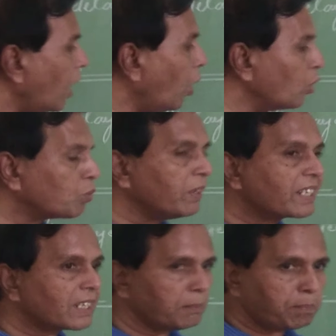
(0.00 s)

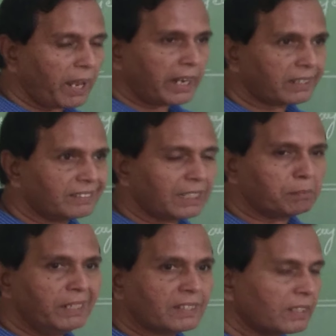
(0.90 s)
outward supply,
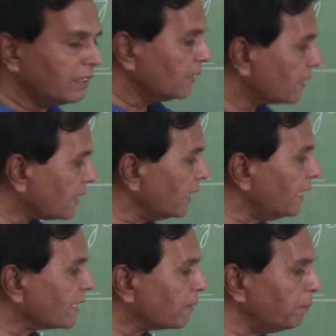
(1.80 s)
that means
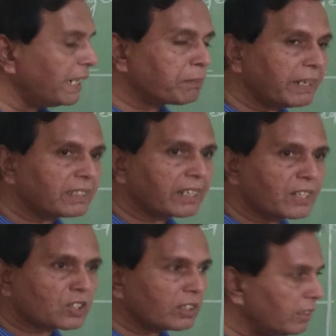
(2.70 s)
sales made by the
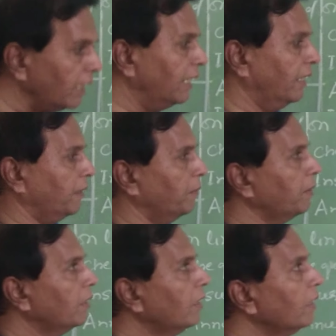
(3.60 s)
registered
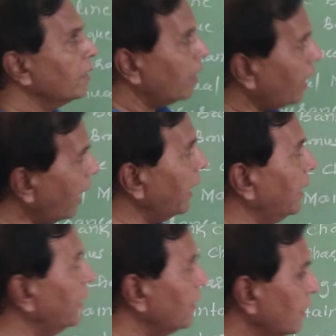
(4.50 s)
dealer,
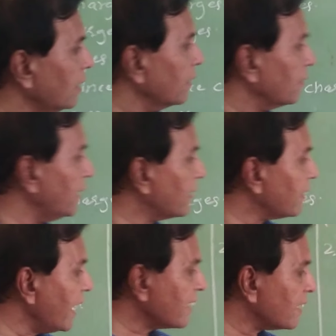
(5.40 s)
and the
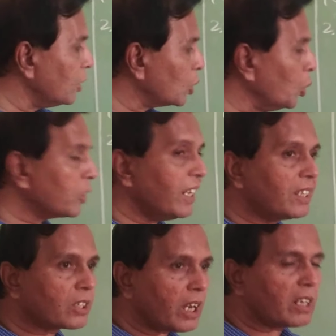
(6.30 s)
tax
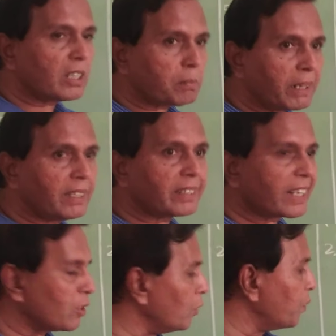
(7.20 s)
total charged by the
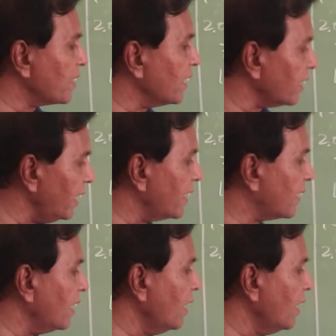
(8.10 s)
tax officer is